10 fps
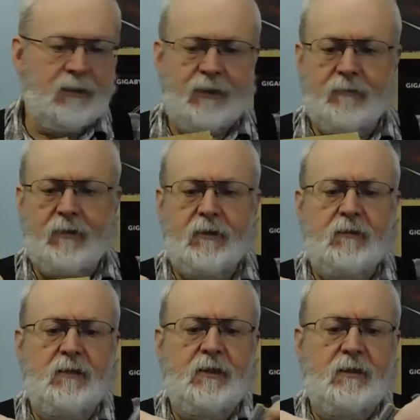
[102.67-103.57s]
had a really
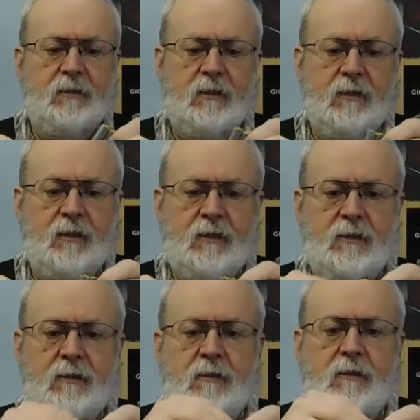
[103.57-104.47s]
good deal
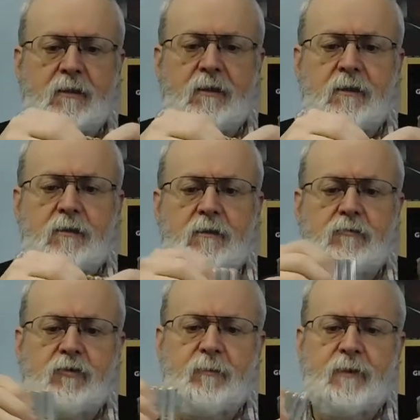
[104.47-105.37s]
on
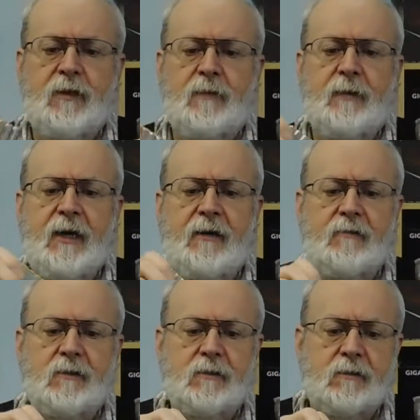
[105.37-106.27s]
AAA
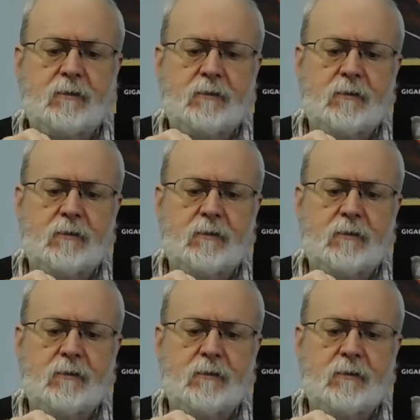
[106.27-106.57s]
batteries.